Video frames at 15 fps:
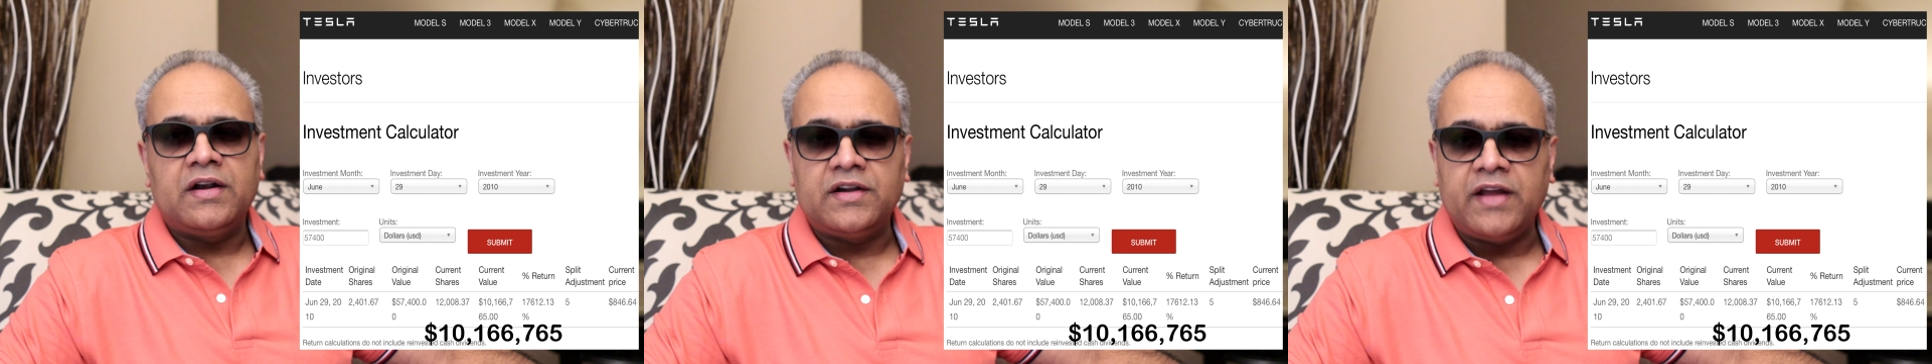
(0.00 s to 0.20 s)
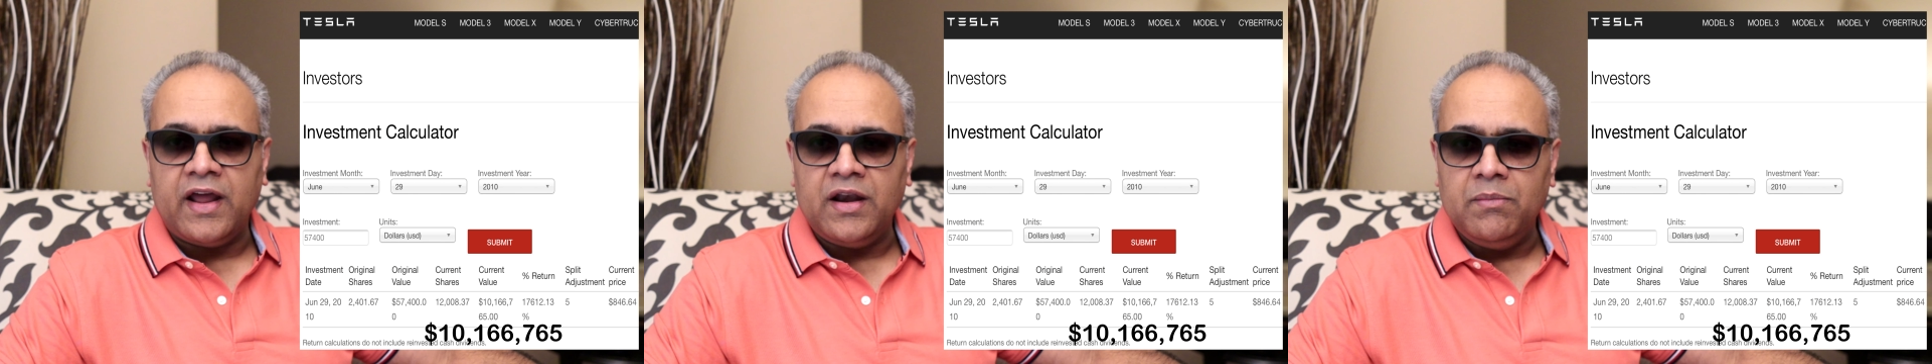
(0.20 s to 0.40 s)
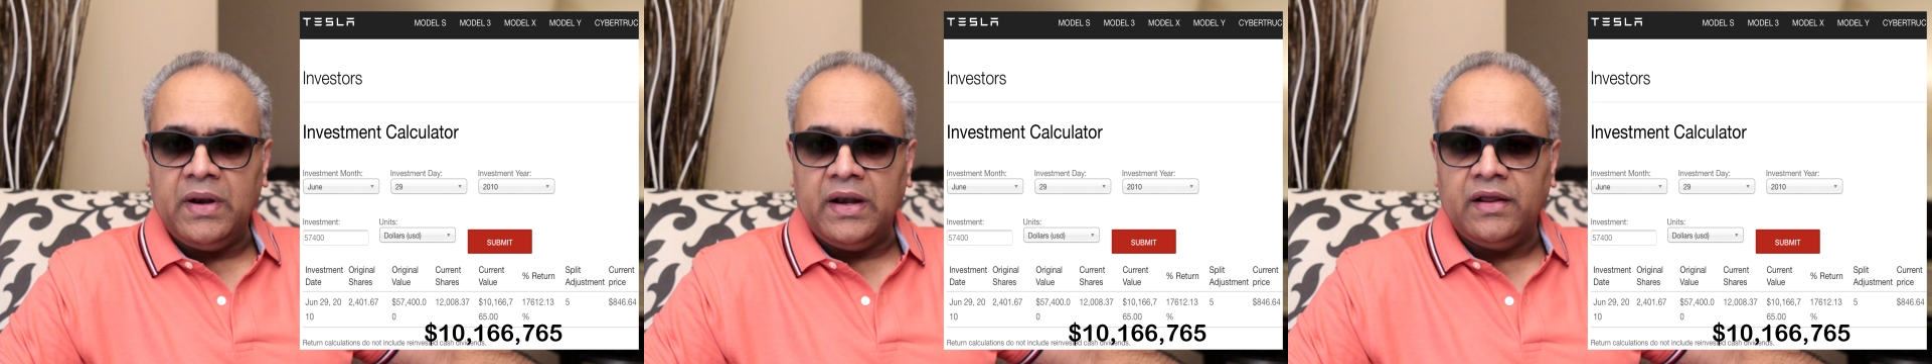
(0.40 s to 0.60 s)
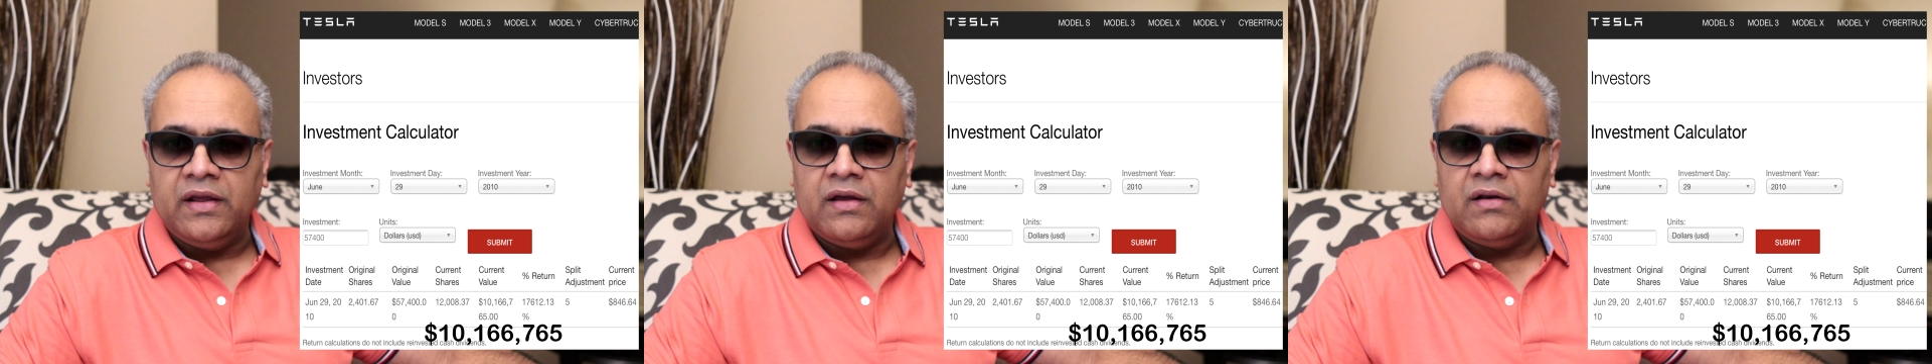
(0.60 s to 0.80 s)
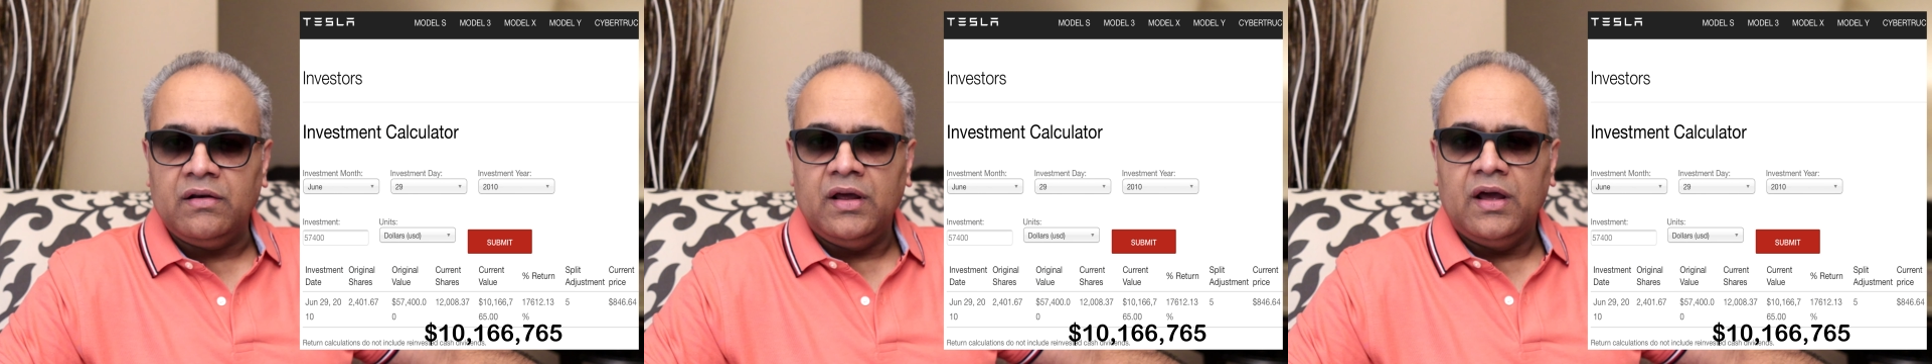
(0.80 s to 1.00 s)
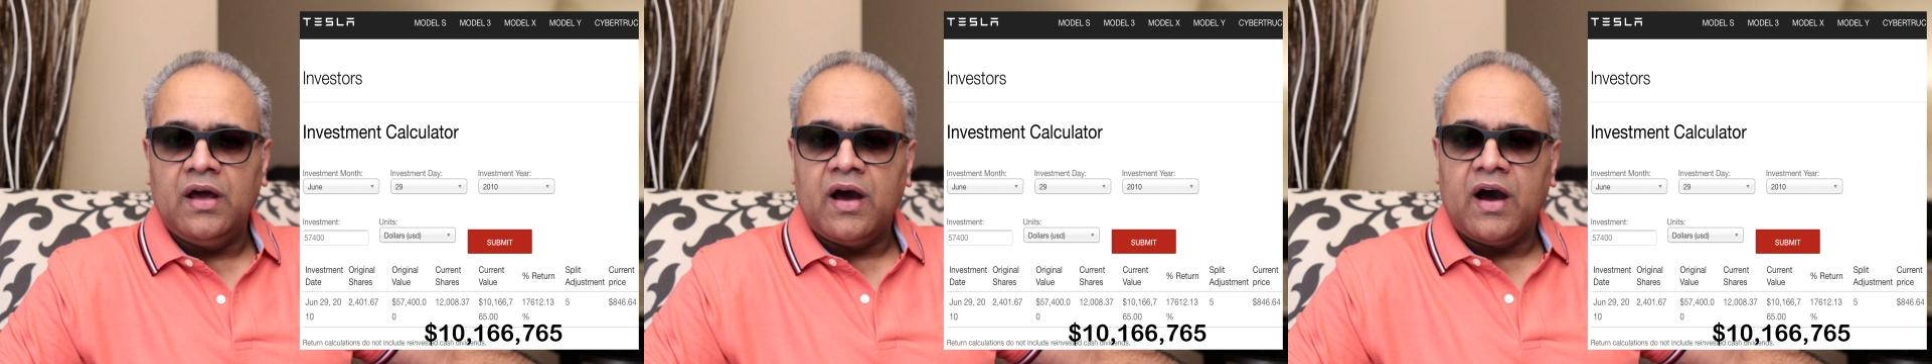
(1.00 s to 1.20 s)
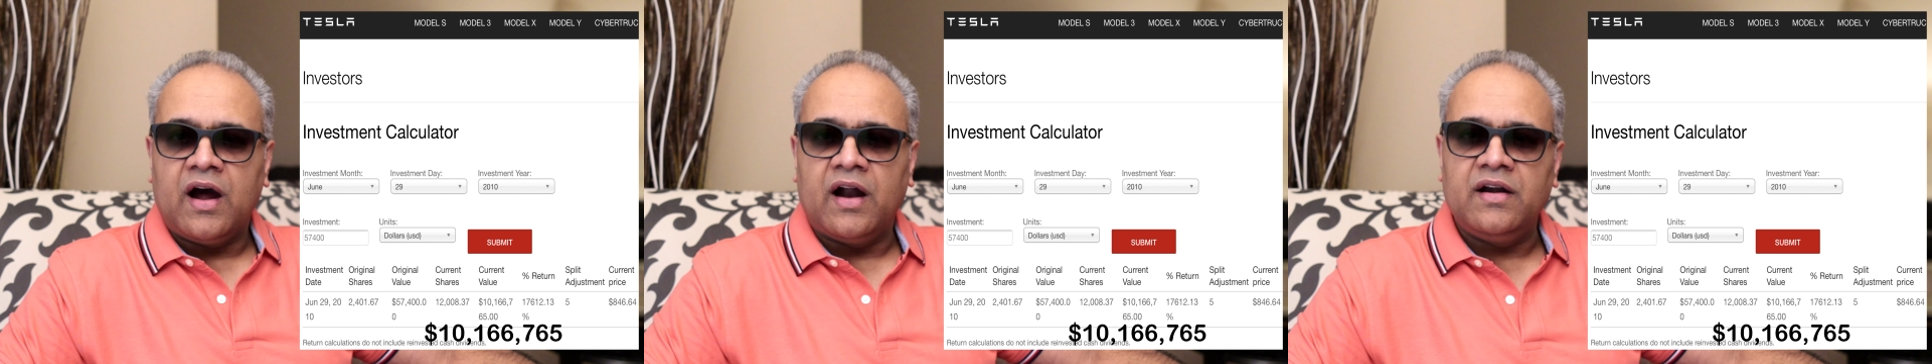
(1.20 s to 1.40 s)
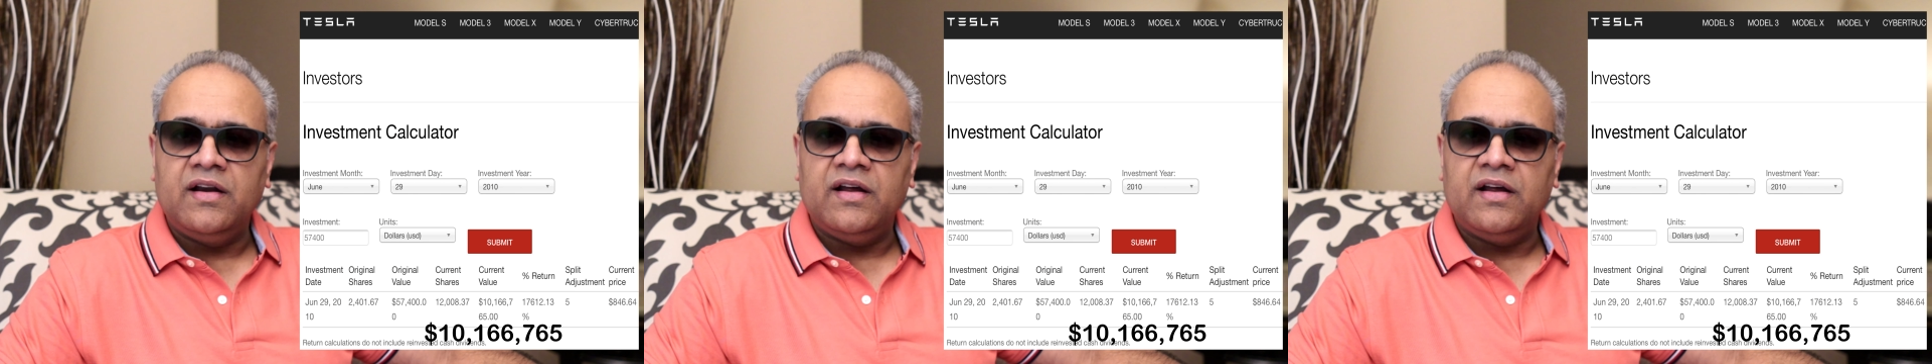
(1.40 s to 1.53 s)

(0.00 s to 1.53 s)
ten million one